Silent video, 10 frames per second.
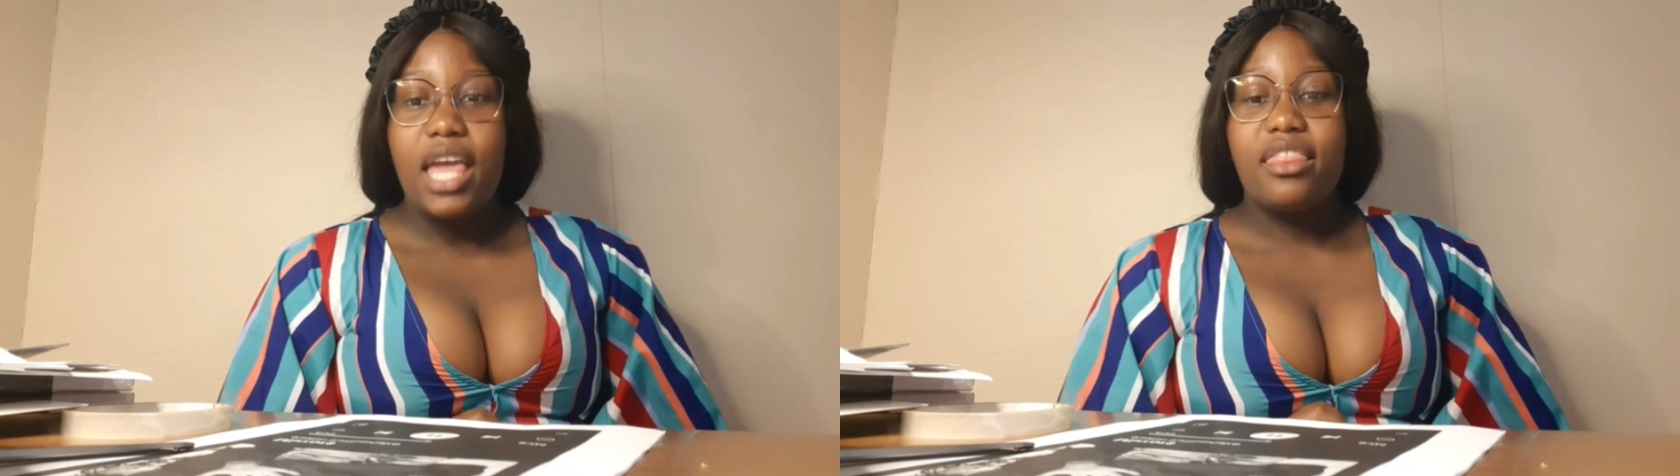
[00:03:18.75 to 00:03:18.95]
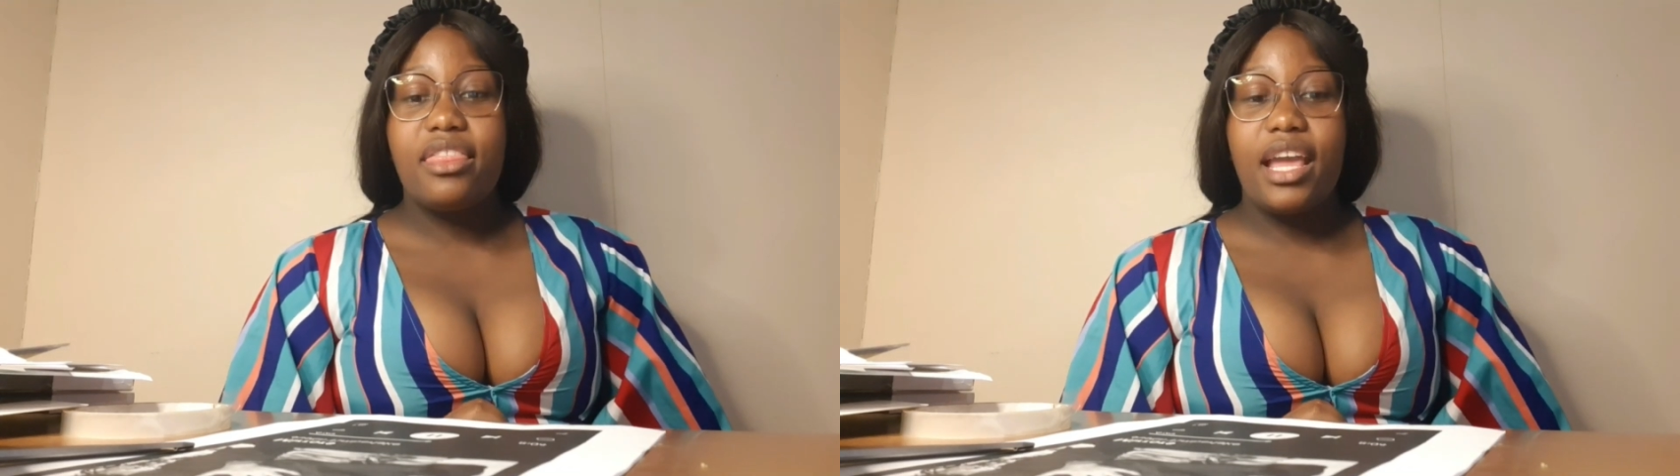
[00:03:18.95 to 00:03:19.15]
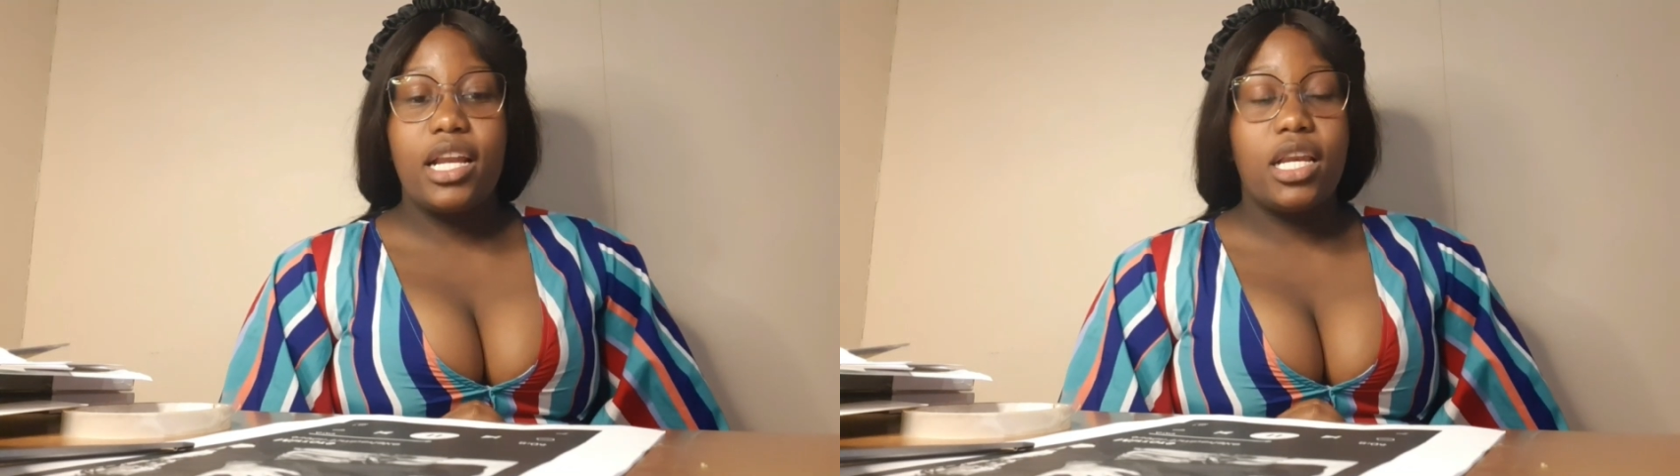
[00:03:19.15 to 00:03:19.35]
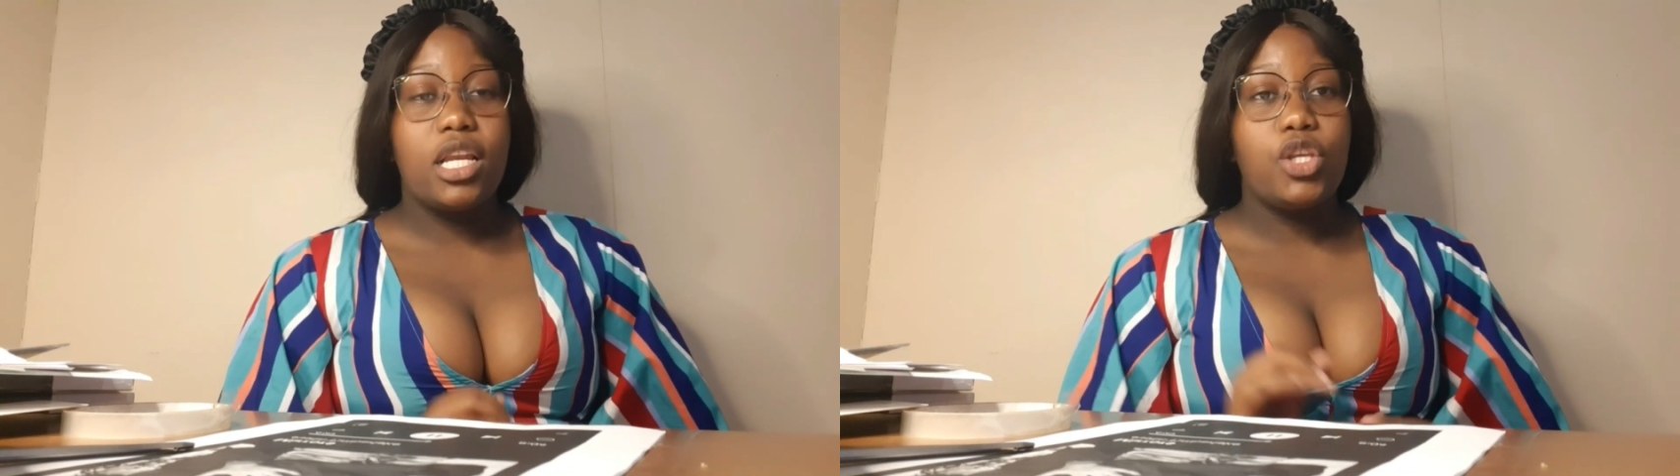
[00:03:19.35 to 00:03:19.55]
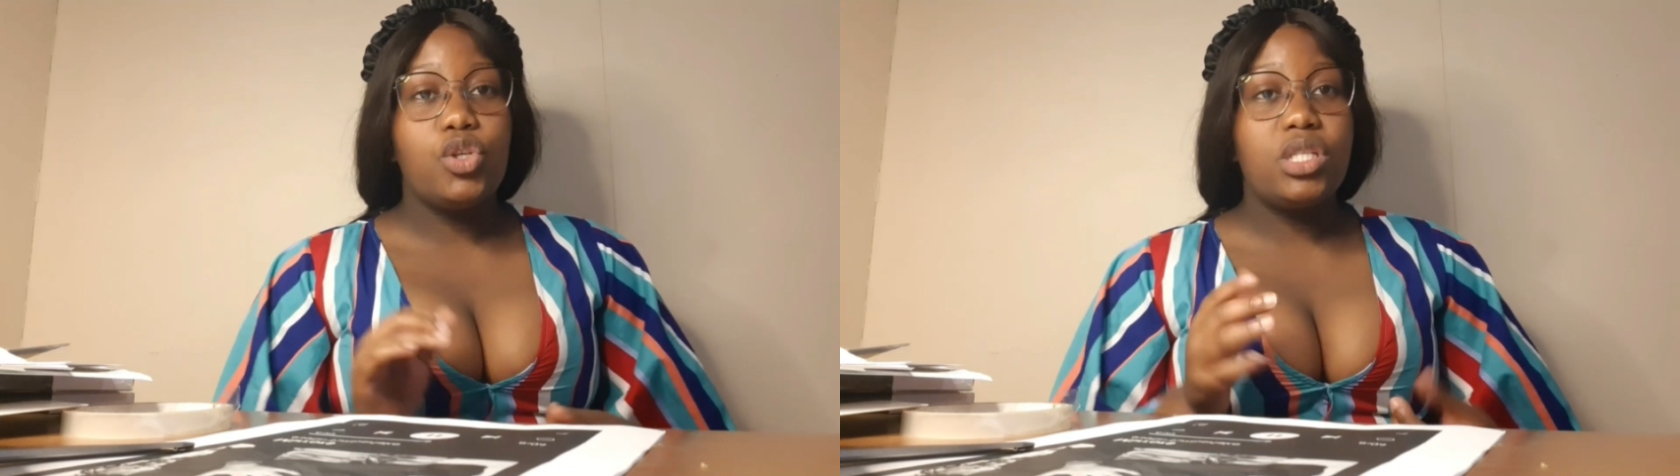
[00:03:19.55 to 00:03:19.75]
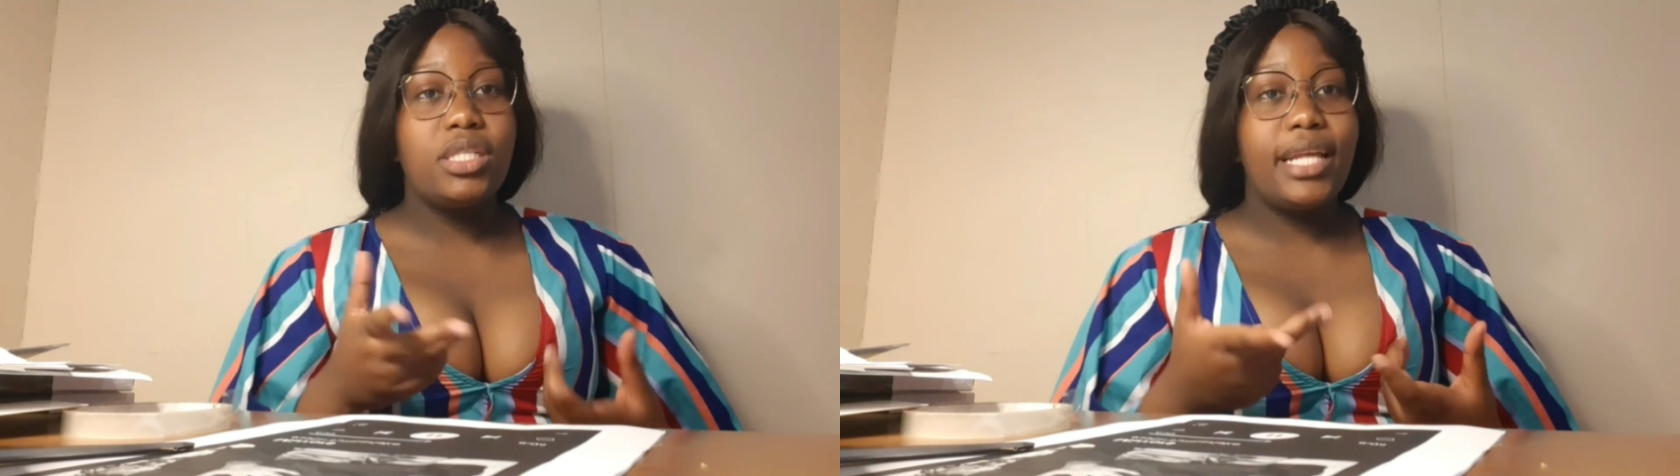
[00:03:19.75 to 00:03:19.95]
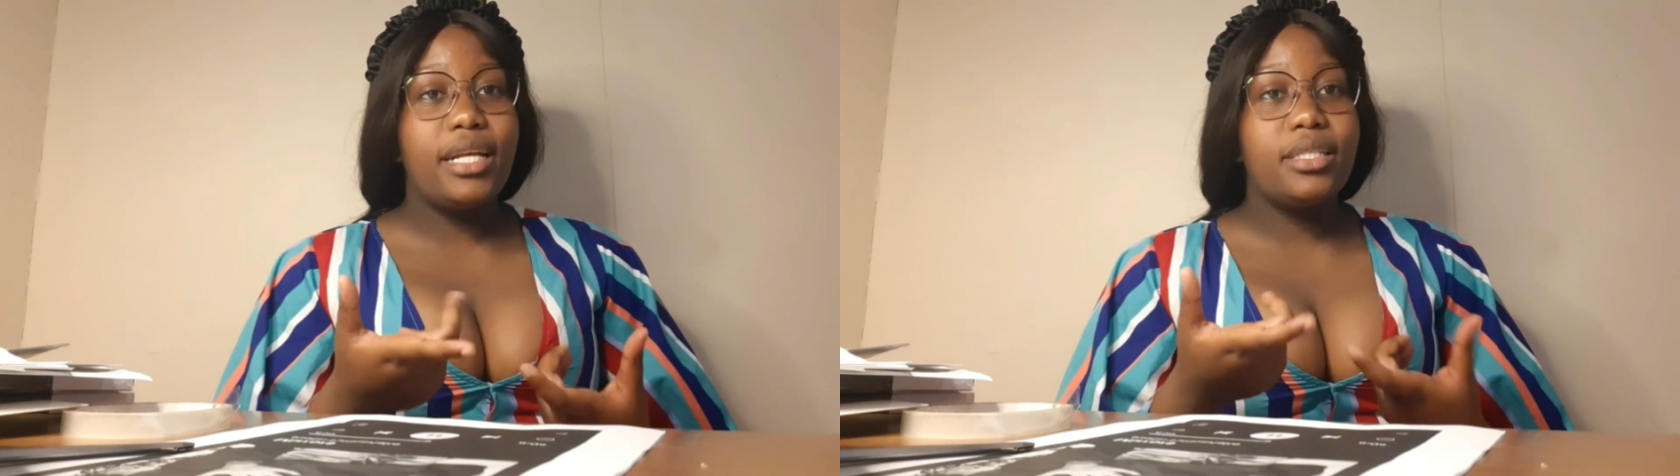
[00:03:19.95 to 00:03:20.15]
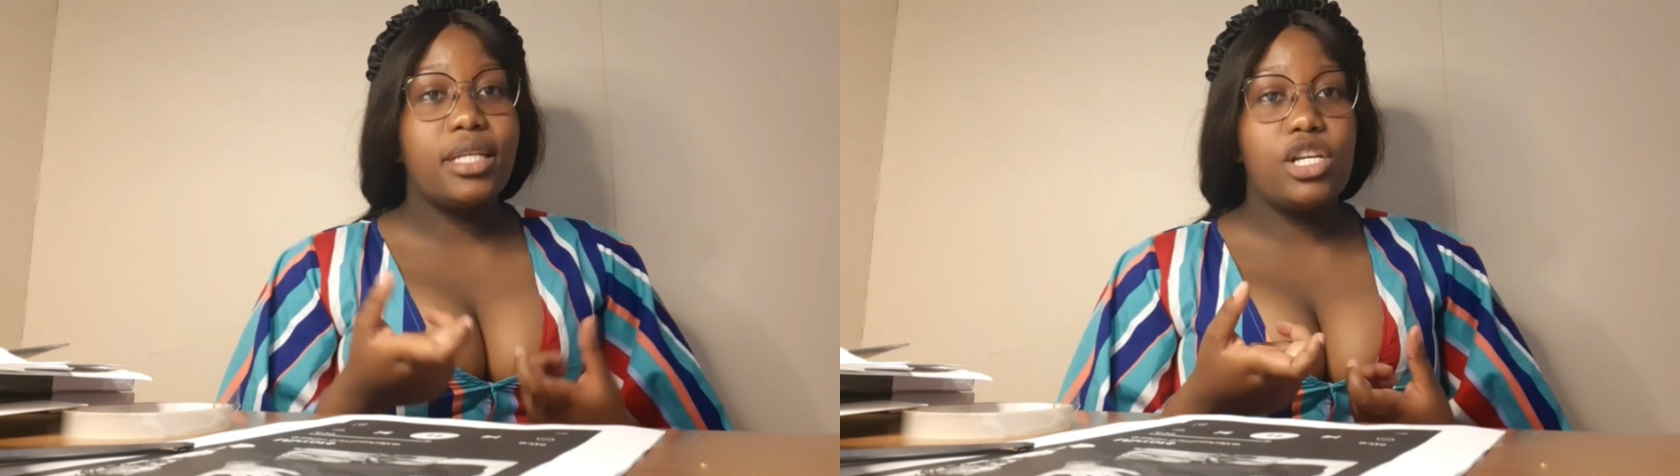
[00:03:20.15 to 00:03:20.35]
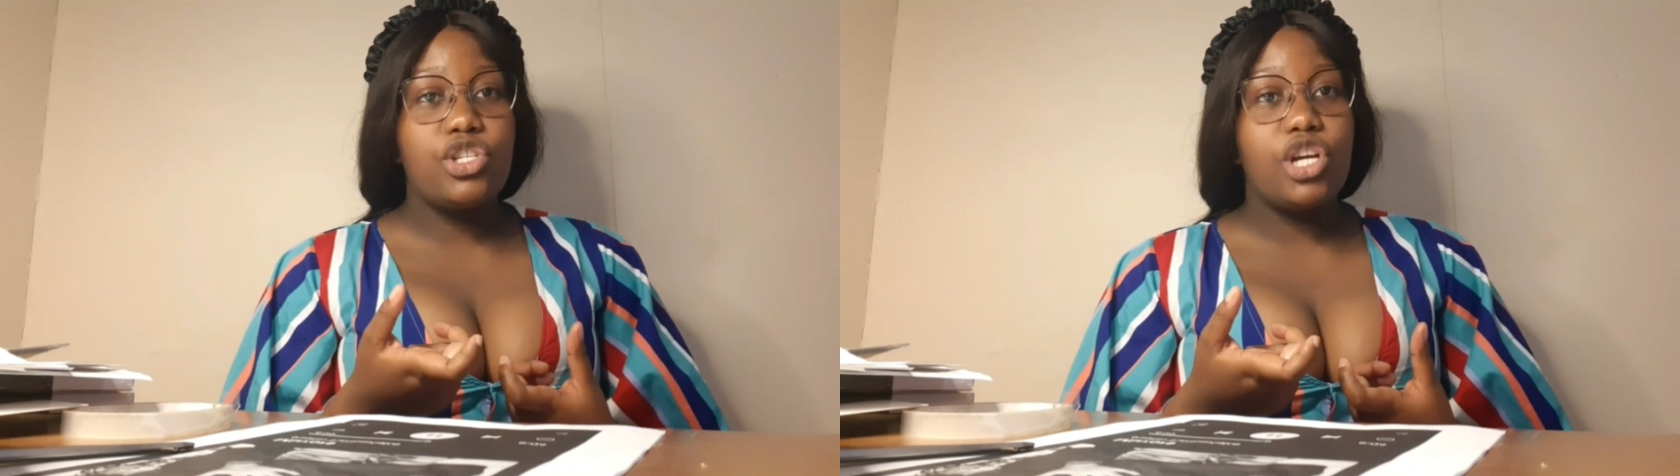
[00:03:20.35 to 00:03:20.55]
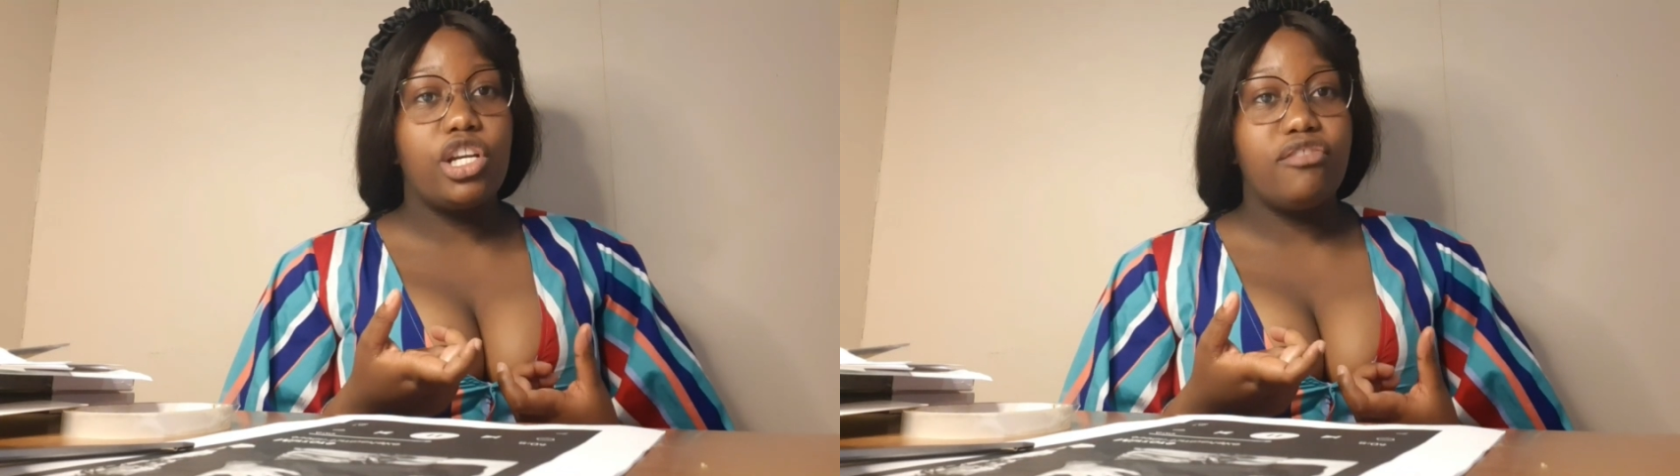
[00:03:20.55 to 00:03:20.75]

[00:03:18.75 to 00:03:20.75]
Then you just take a screenshot